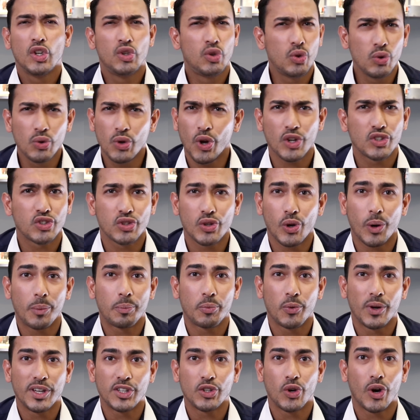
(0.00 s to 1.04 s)
Do not
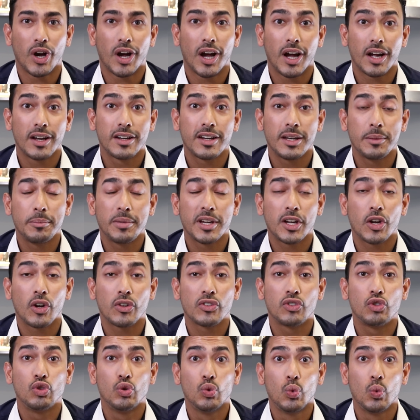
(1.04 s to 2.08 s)
shop when you are hungry
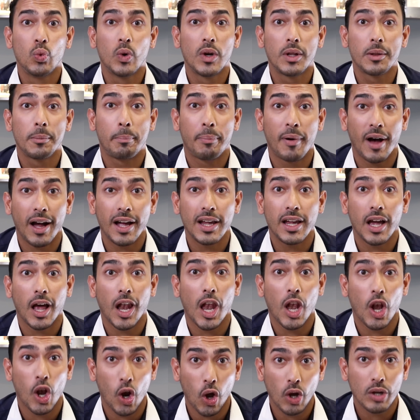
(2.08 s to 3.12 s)
because you will buy a
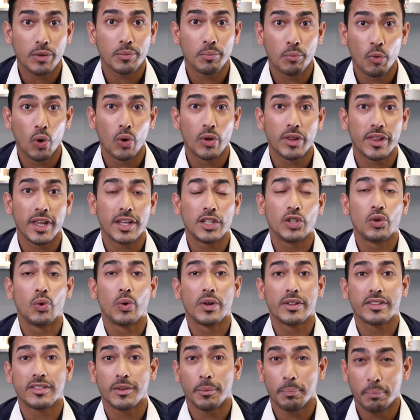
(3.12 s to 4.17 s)
lot more than
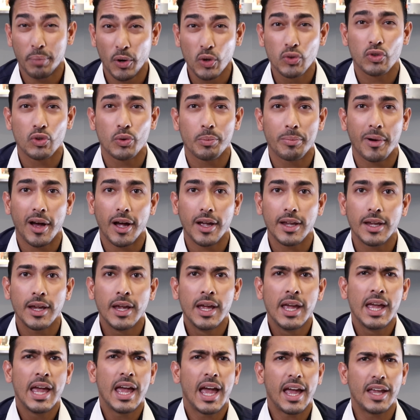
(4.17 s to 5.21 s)
you are supposed to buy,
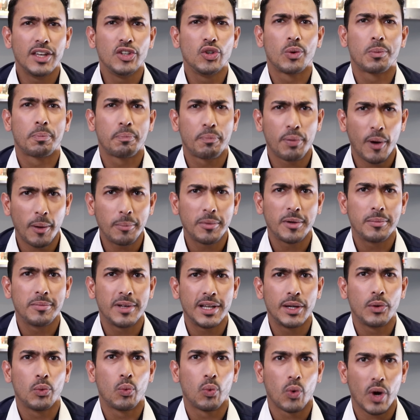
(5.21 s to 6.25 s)
and you'll
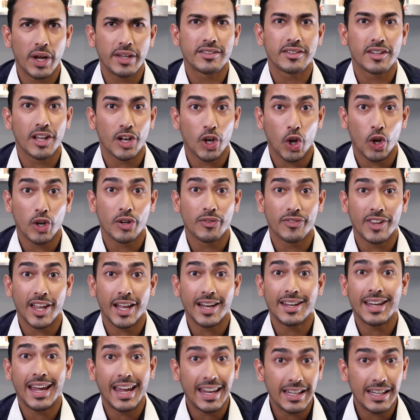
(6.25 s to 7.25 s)
probably waste a lot of that